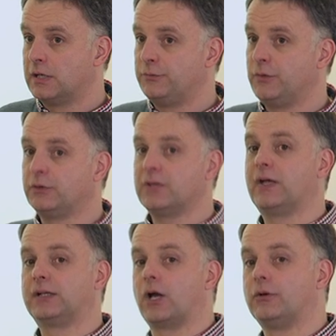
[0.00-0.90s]
If you can
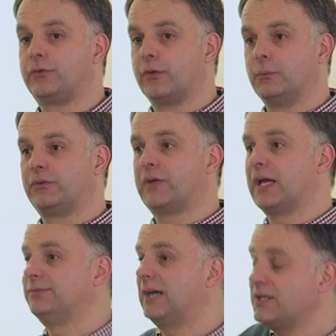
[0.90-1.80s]
then go to them and
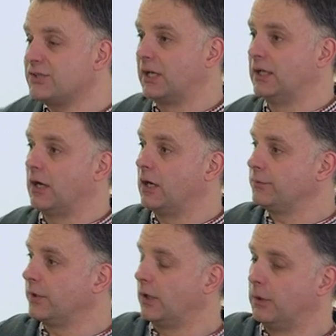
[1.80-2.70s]
say, actually, I've
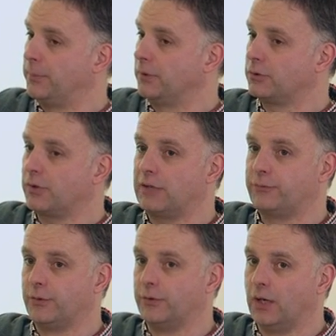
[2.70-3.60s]
got it up on
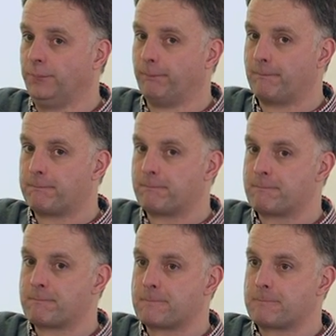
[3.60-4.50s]
Crowdfunder,
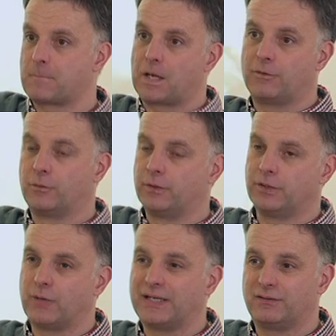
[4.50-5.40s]
and I've already
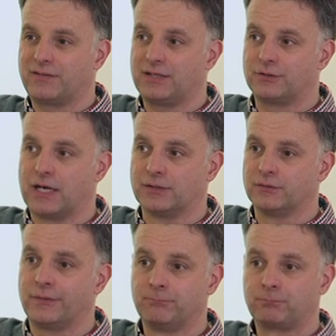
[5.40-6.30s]
raised 10
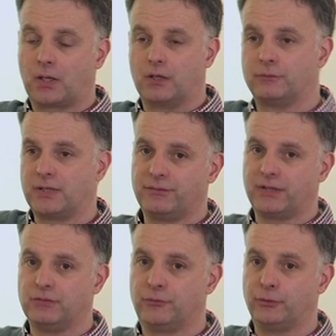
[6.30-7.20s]
grand, and I've raised
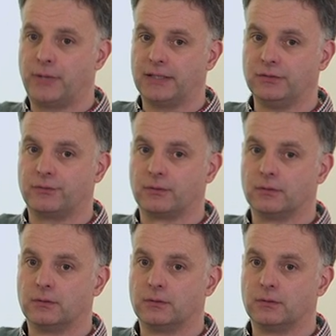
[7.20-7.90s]
it in 2 days.